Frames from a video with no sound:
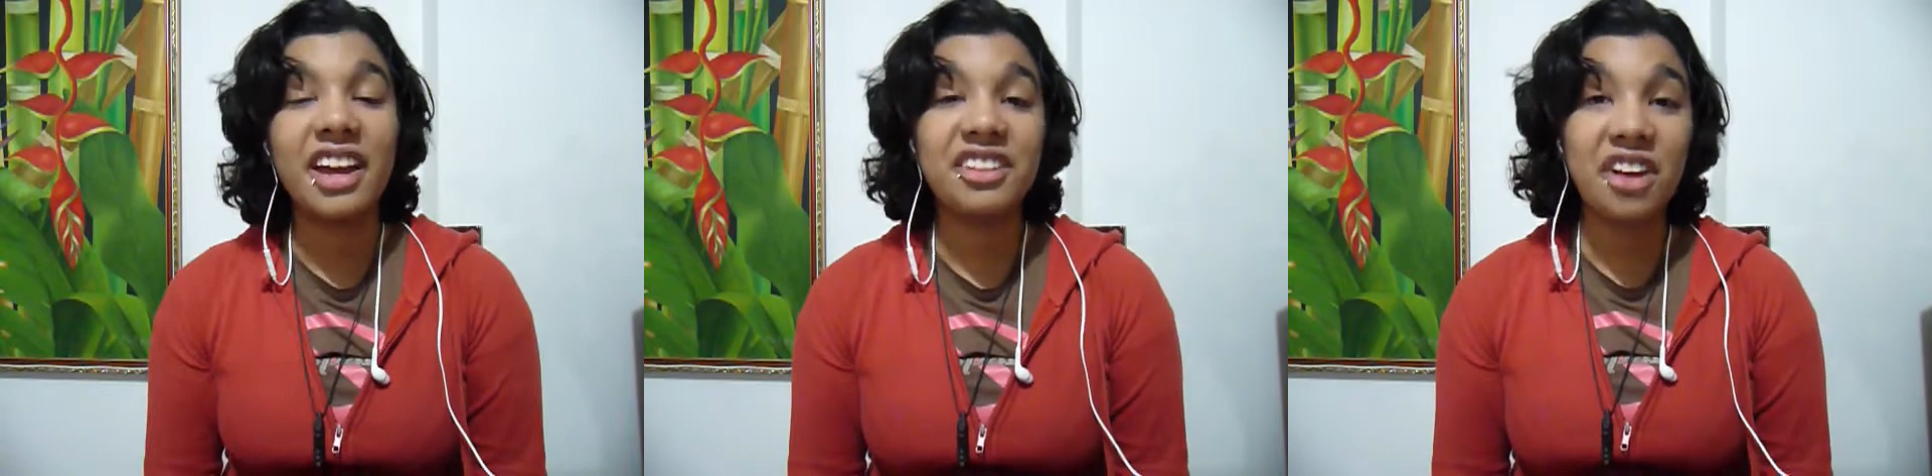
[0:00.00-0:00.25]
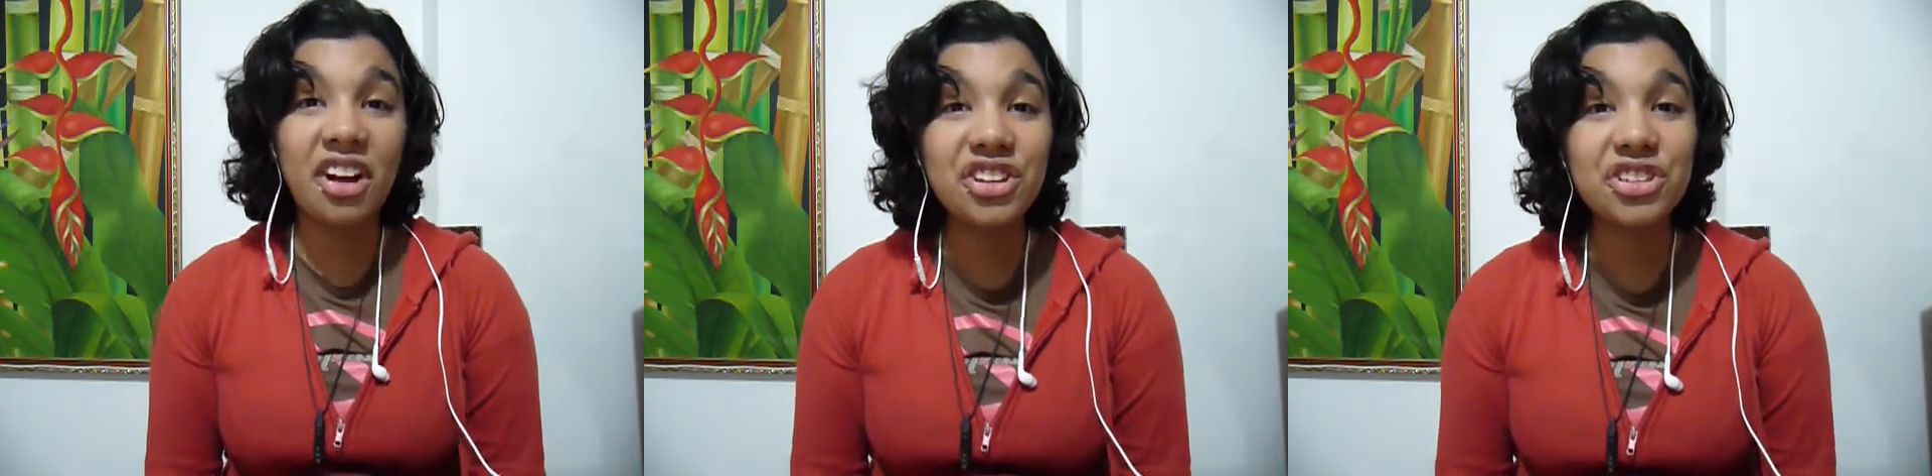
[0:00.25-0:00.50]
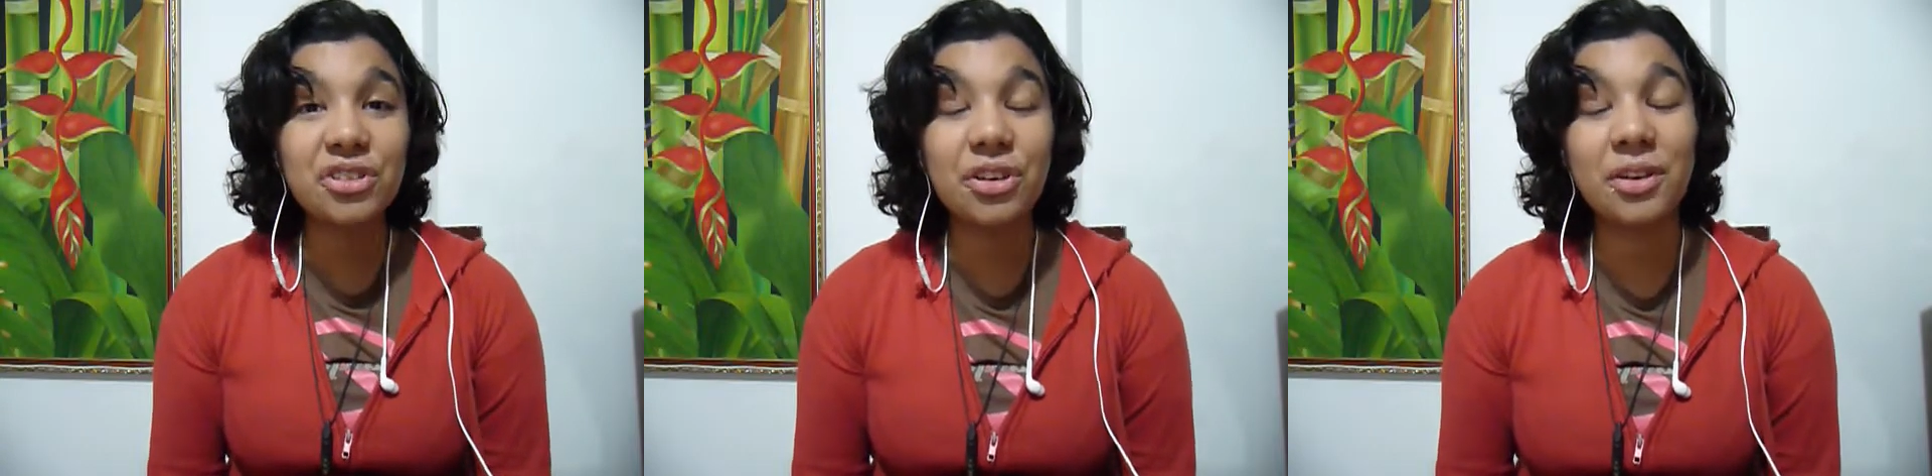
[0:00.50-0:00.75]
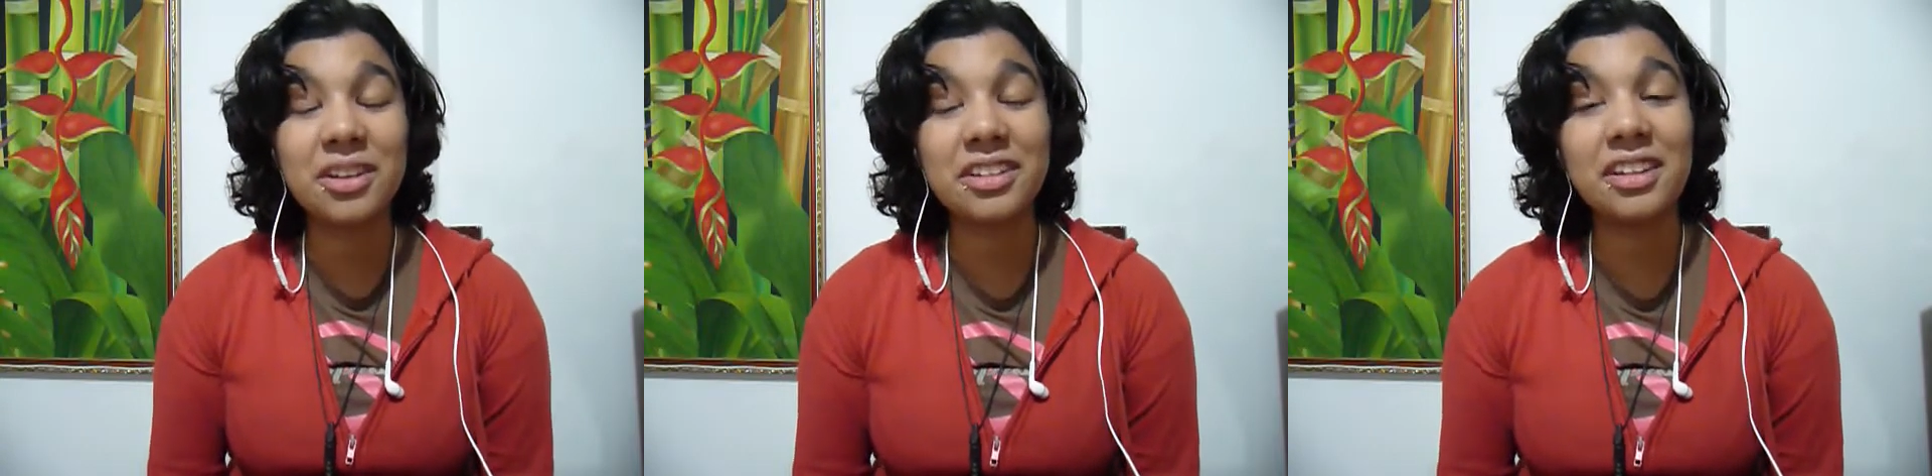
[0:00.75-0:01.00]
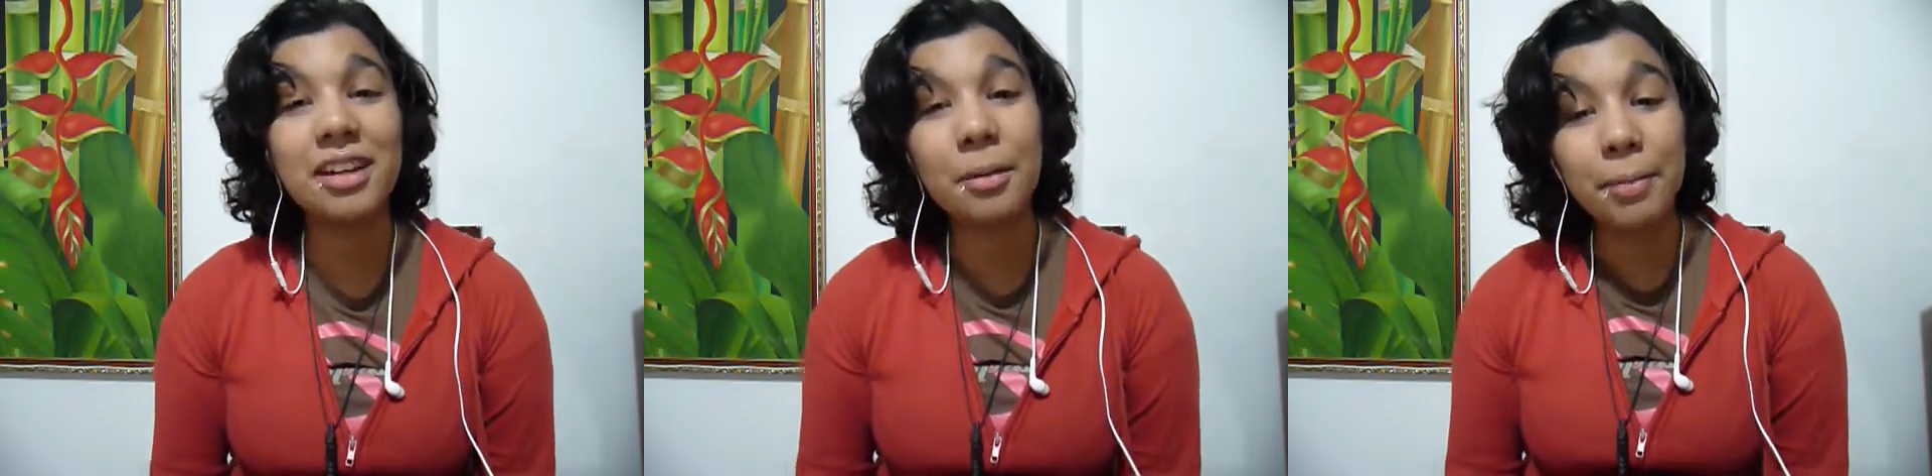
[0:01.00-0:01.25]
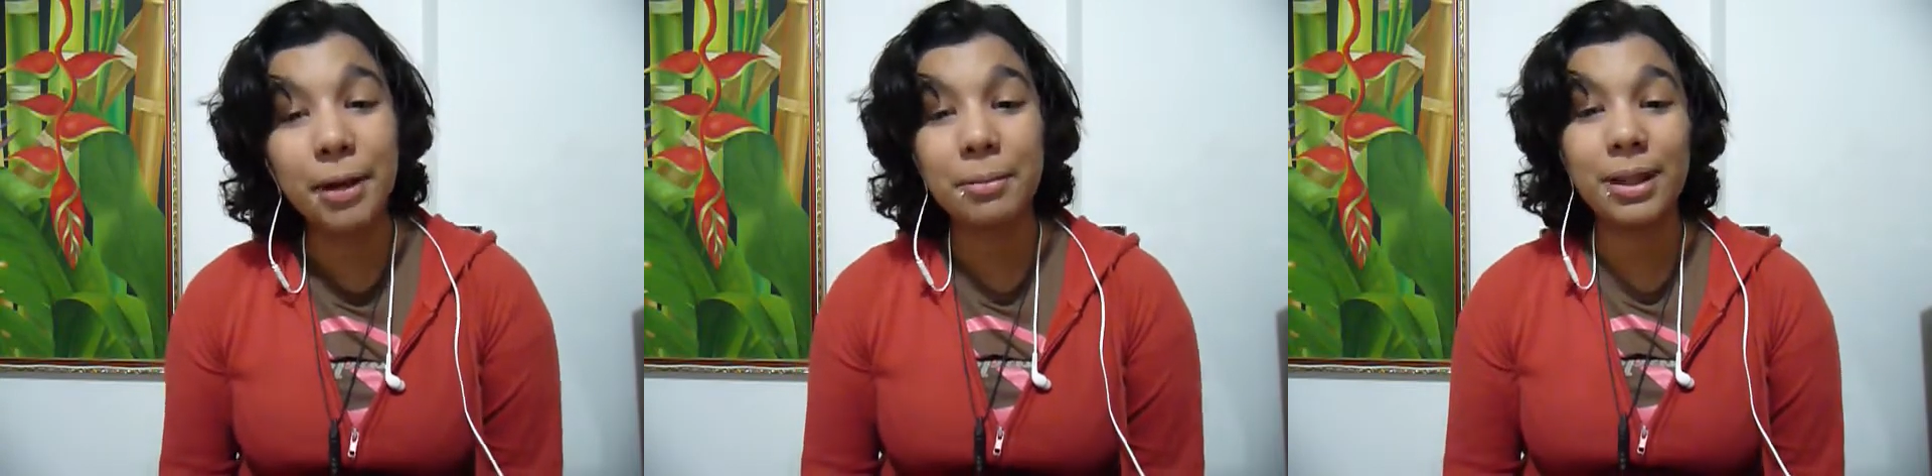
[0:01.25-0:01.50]
It's also known as the
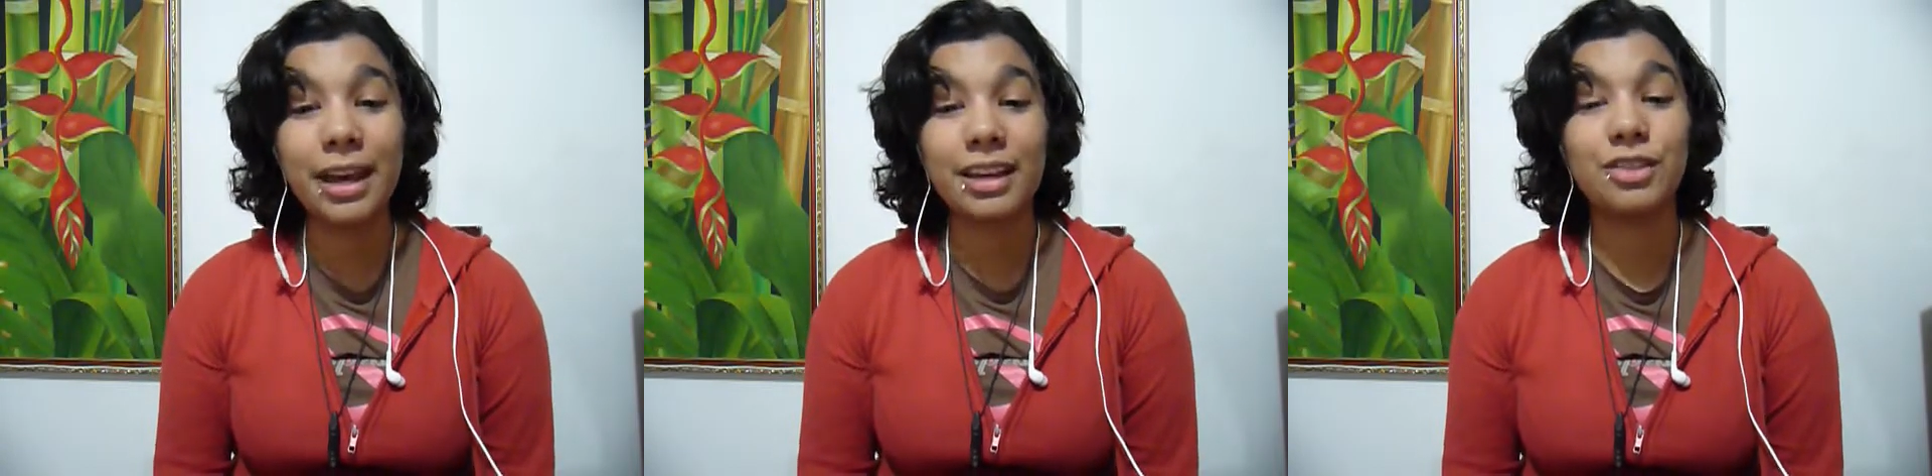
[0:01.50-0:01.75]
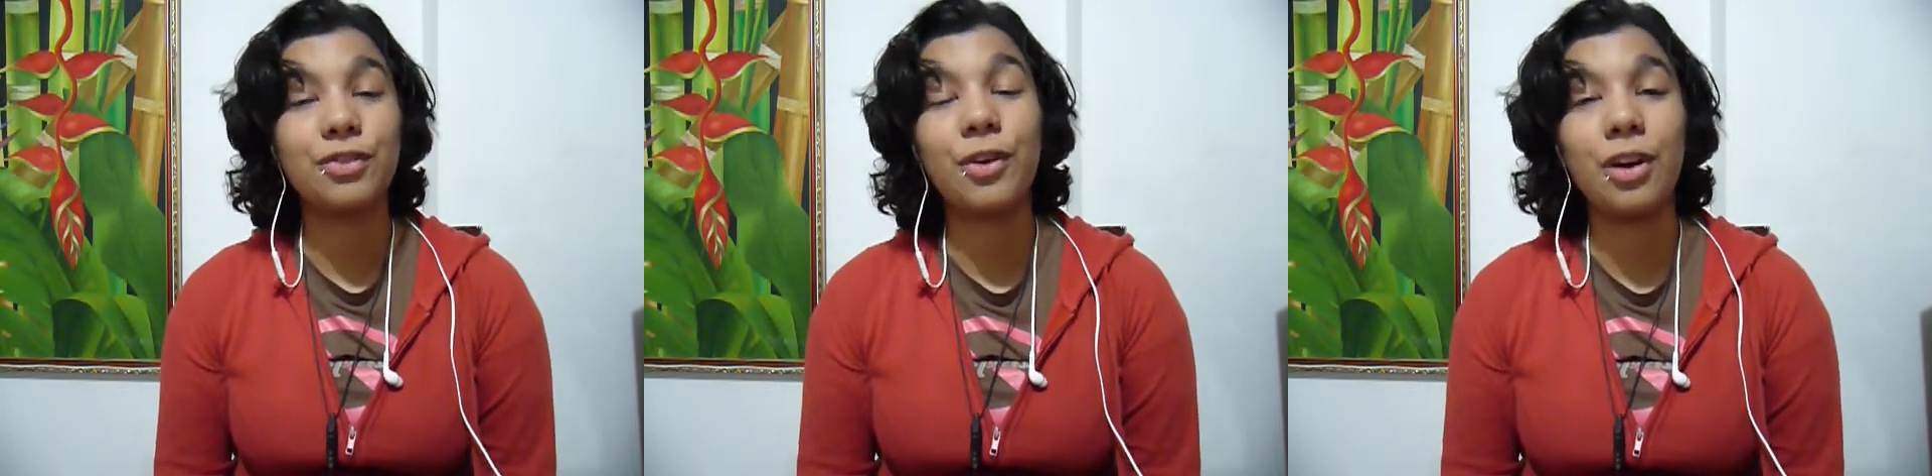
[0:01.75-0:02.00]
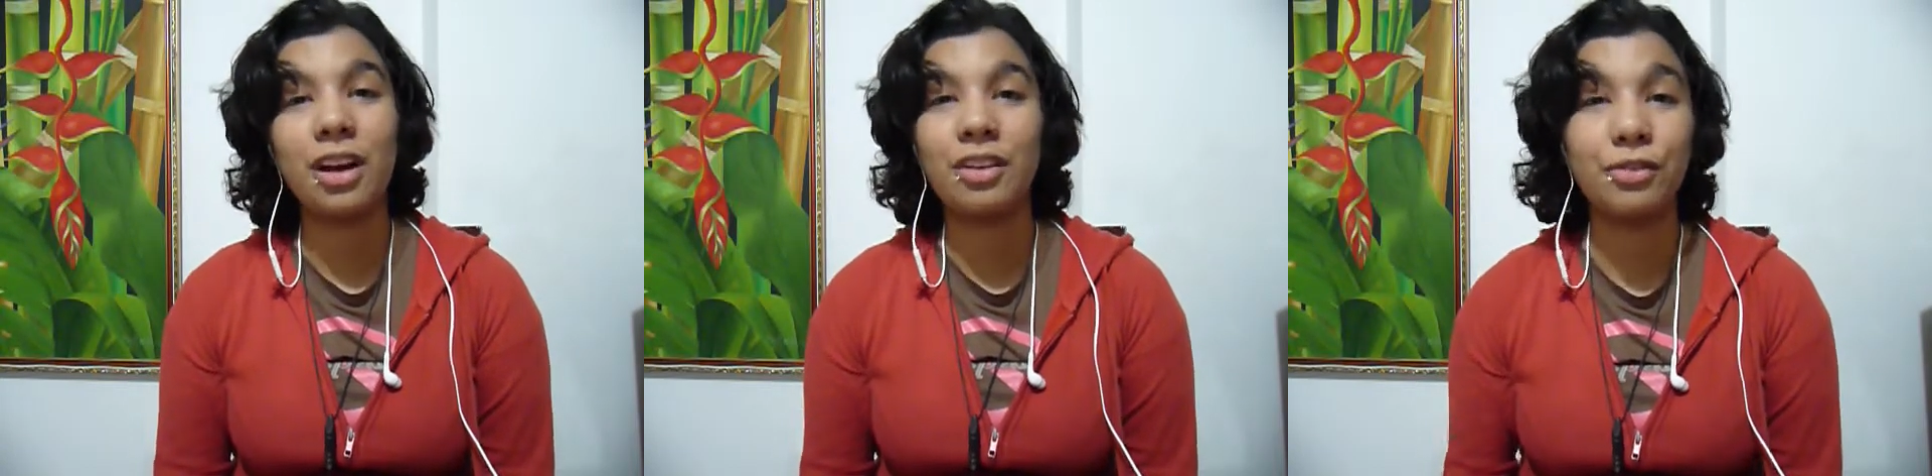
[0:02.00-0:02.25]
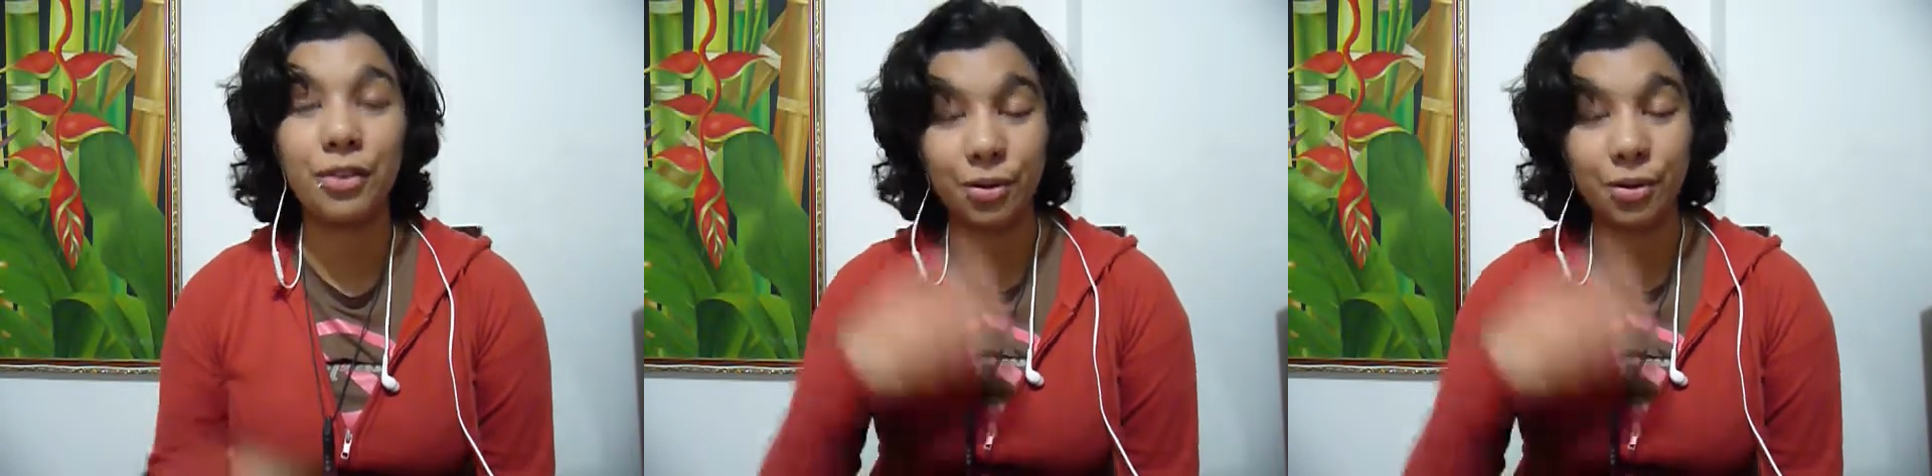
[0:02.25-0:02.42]
dumping place for